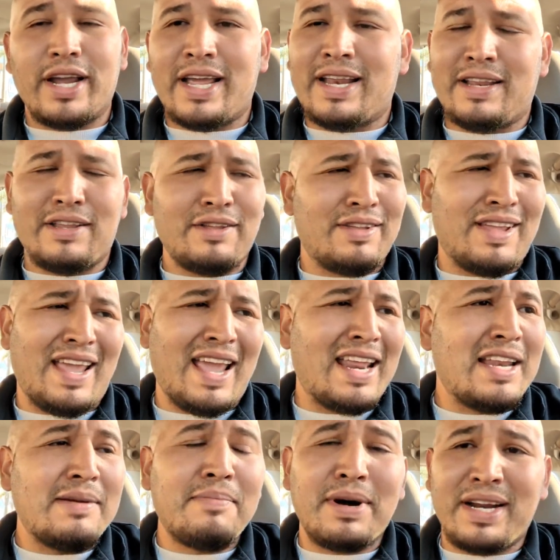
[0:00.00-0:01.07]
And
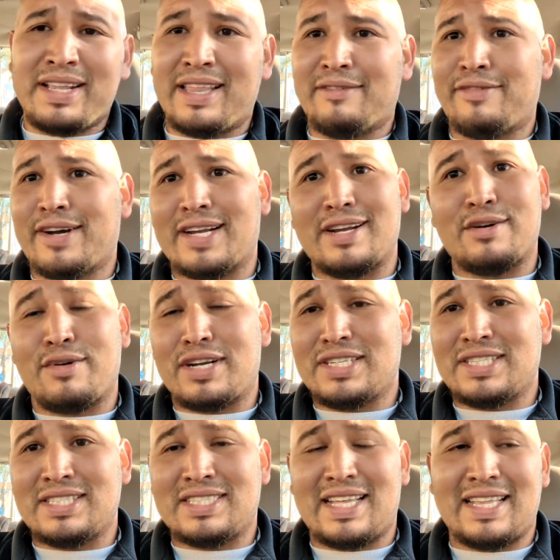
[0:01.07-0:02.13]
anybody that fucking
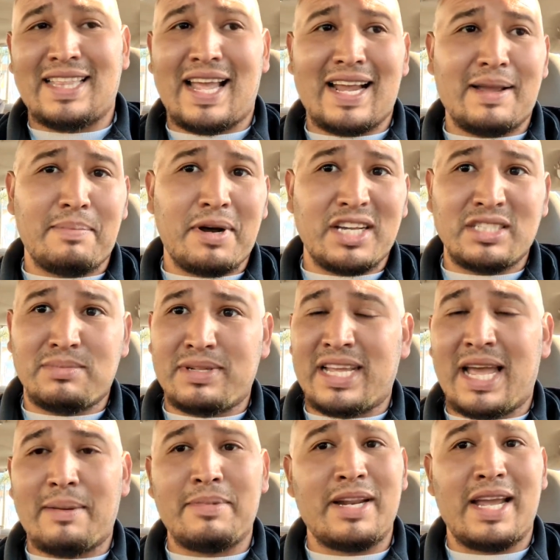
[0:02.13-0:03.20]
questions that that could possibly
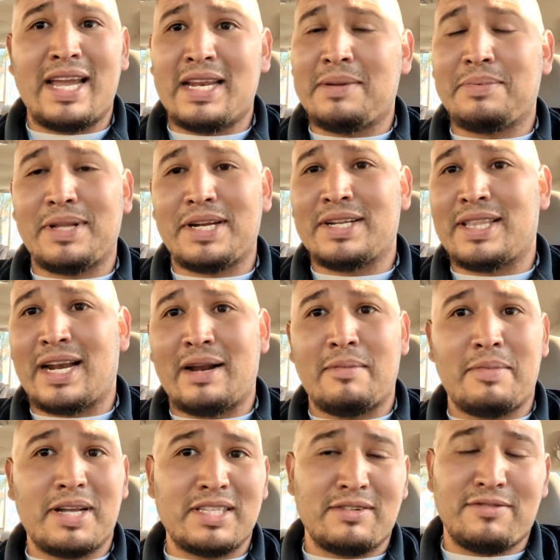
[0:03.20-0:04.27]
happen to any player that I'm
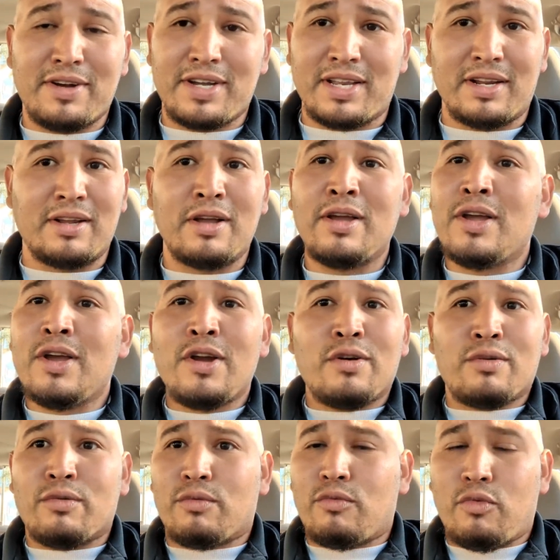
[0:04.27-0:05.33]
about to fucking
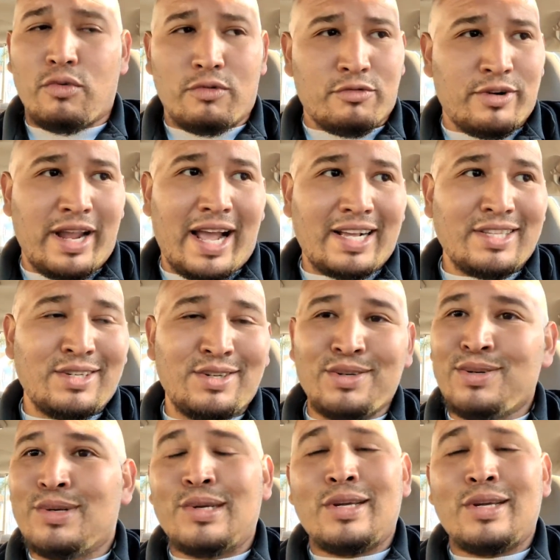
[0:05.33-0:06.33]
react to,